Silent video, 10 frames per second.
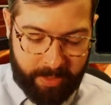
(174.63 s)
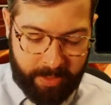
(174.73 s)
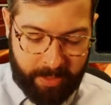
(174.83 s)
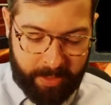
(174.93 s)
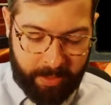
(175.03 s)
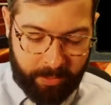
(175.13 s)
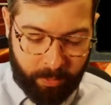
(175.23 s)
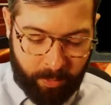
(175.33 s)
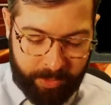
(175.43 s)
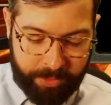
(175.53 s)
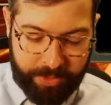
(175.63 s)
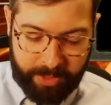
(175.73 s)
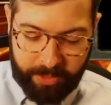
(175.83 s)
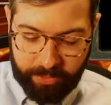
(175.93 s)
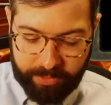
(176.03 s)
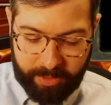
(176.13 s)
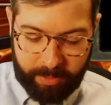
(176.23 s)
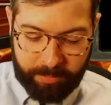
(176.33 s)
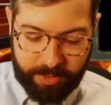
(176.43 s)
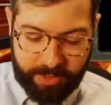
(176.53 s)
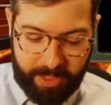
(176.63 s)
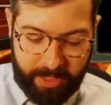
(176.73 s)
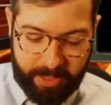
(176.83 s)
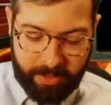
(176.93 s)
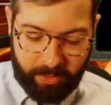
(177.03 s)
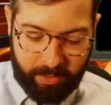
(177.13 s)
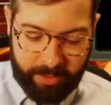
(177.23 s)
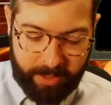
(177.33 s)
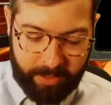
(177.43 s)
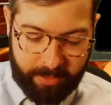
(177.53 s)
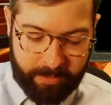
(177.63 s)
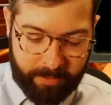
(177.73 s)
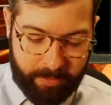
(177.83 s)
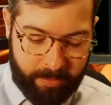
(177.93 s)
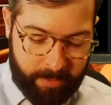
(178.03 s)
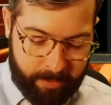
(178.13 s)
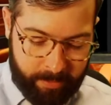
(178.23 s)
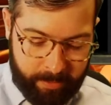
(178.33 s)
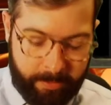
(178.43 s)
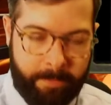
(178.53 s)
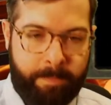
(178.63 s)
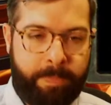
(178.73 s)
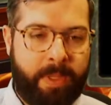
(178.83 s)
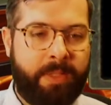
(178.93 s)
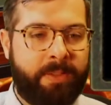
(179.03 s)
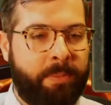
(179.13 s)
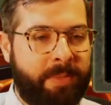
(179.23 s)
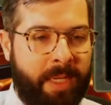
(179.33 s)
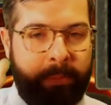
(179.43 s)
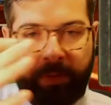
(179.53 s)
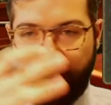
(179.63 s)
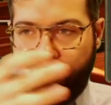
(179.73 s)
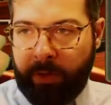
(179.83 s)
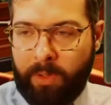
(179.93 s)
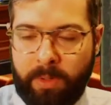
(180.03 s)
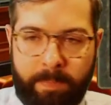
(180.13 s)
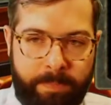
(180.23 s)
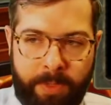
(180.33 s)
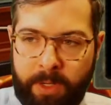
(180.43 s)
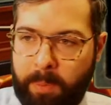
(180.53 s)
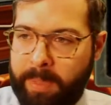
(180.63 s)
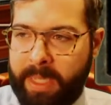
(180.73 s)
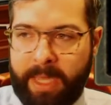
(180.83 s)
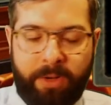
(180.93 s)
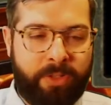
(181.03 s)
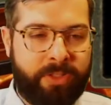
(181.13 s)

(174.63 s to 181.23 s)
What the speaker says: and while you're taking your time, to take it all in. Sometimes little, meanders